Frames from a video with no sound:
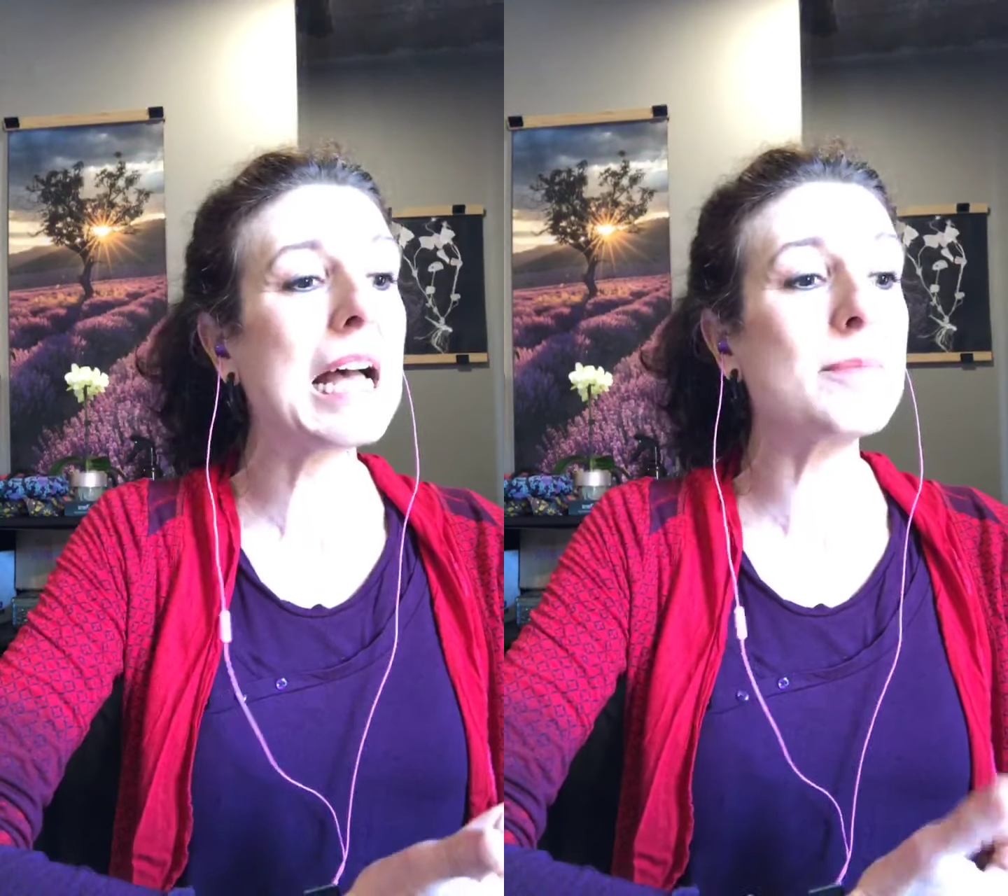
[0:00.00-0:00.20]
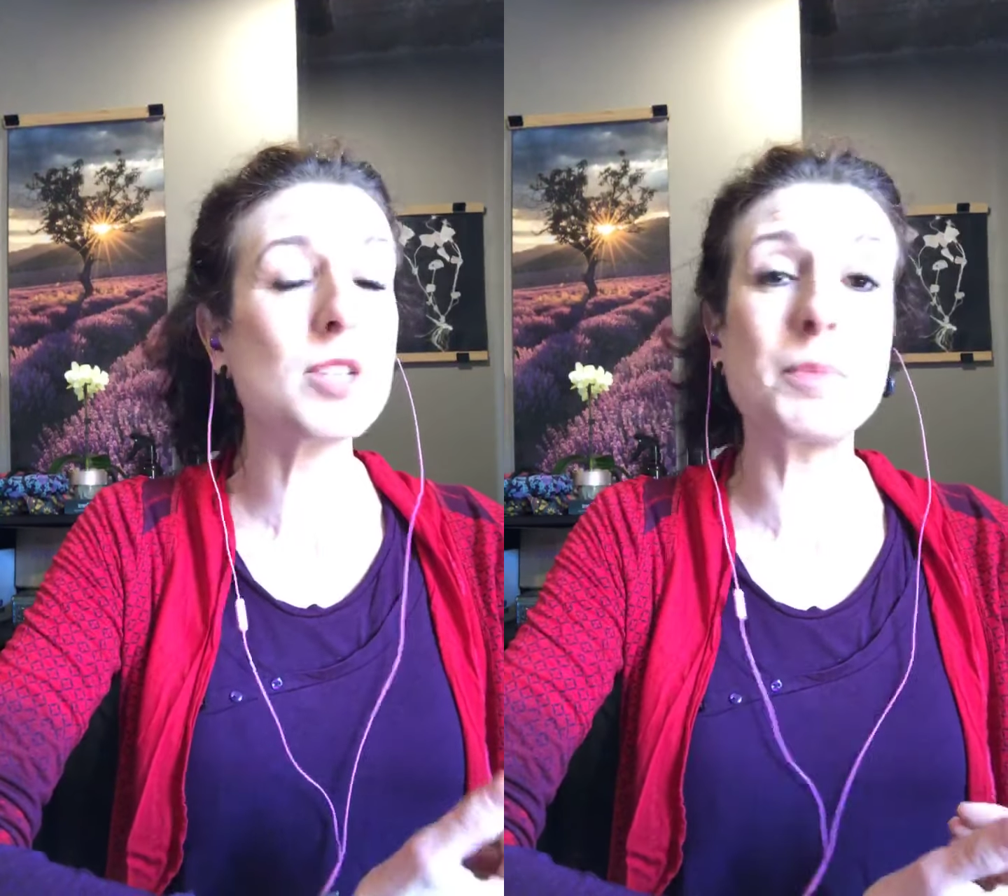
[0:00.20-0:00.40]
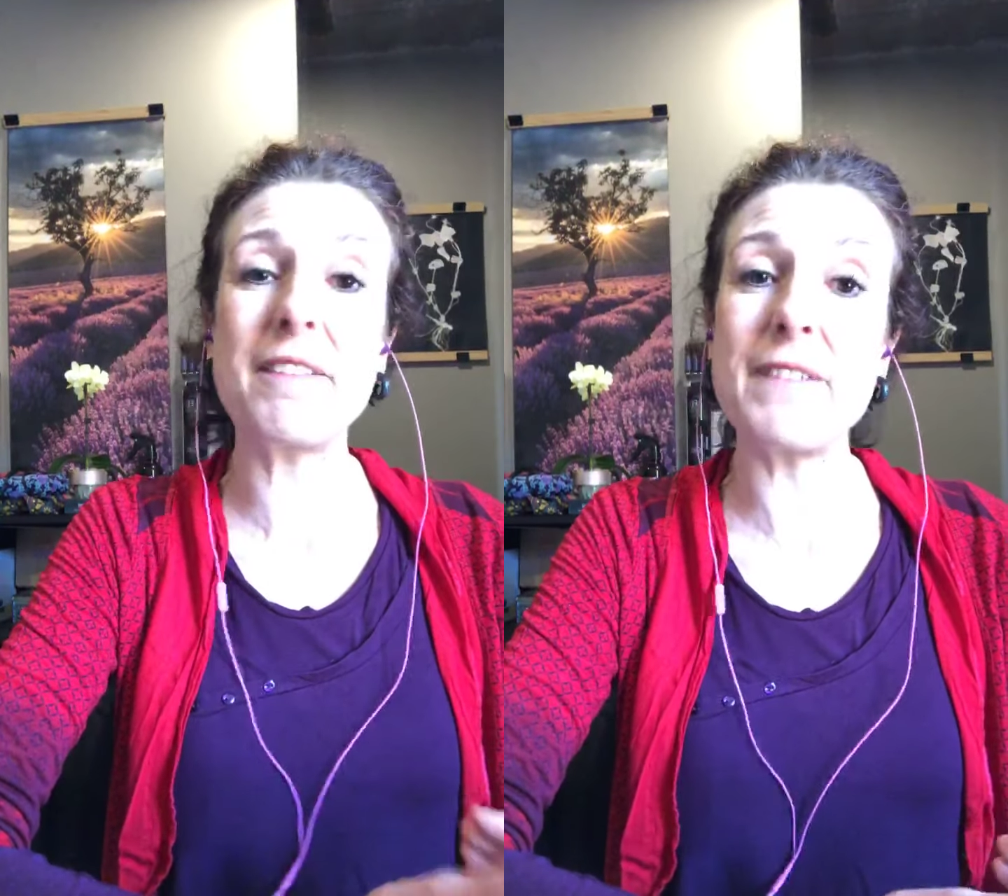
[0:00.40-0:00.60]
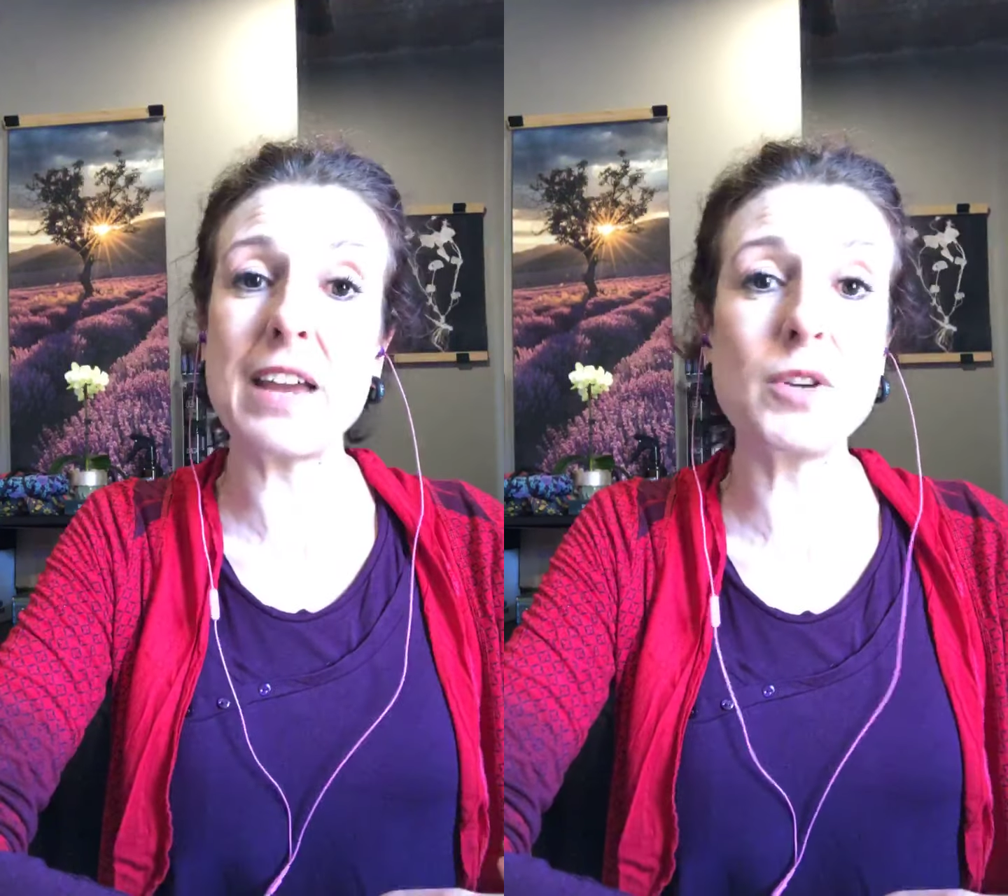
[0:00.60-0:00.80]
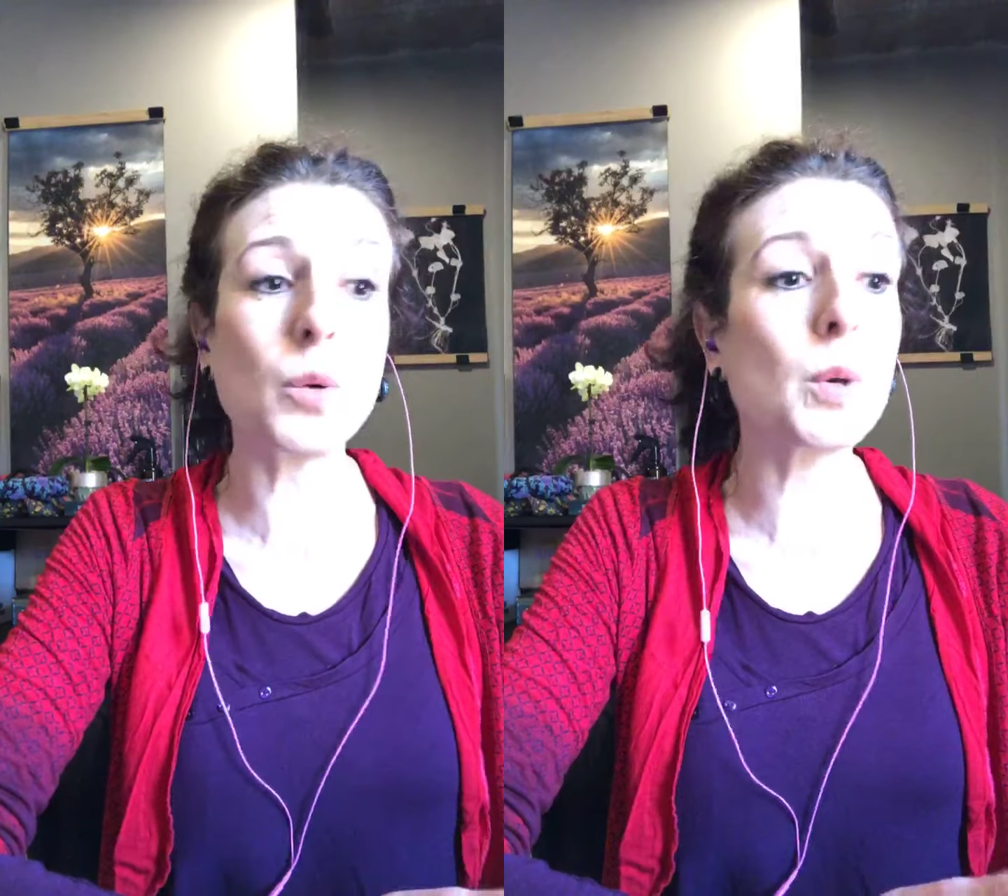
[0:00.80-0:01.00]
So my
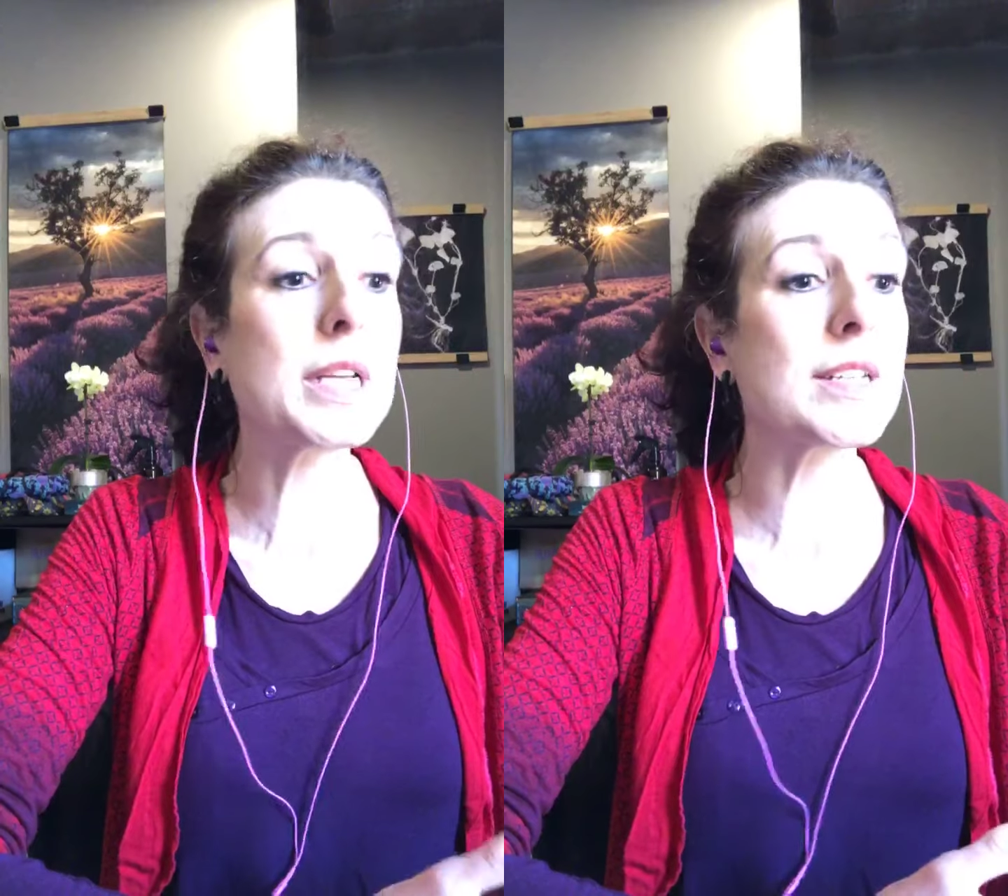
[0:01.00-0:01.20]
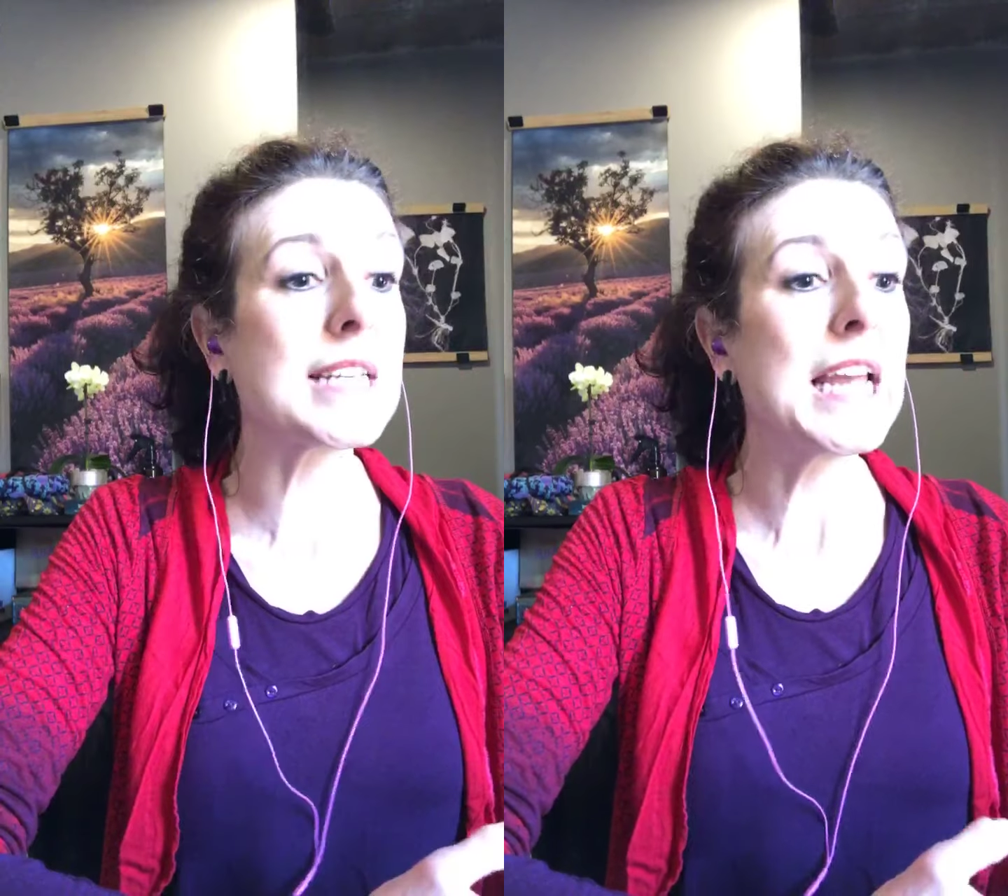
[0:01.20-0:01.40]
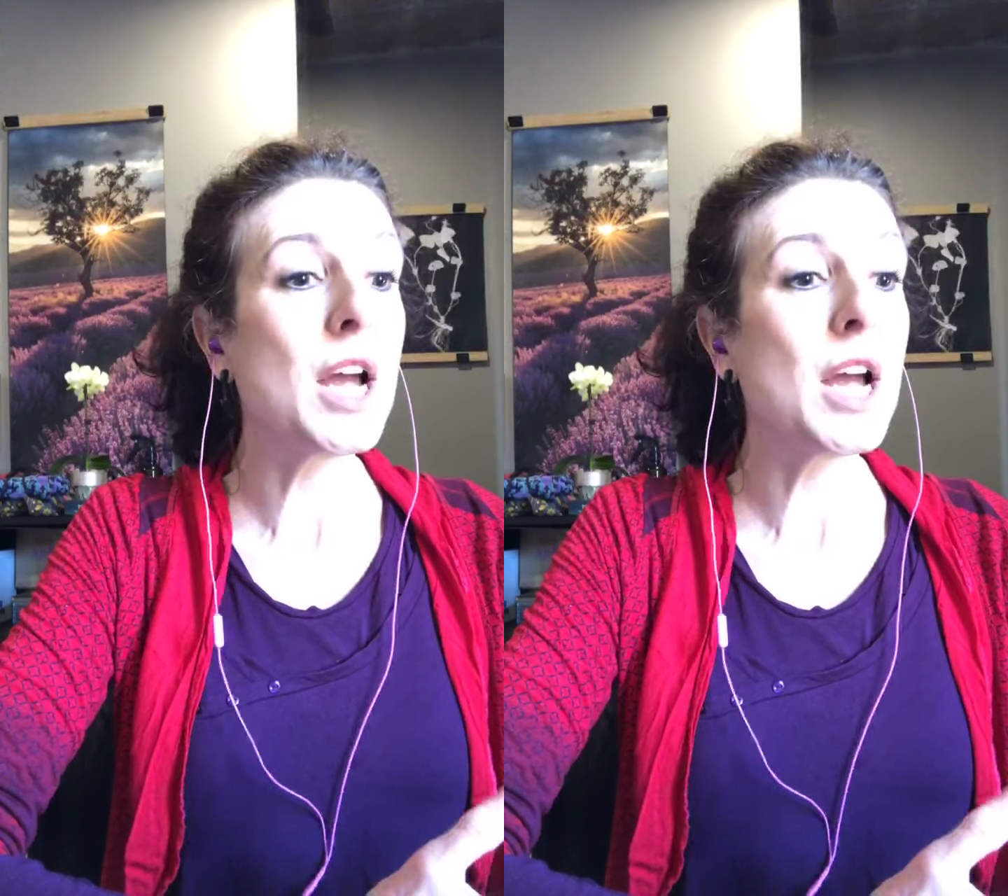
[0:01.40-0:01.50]
favorite oils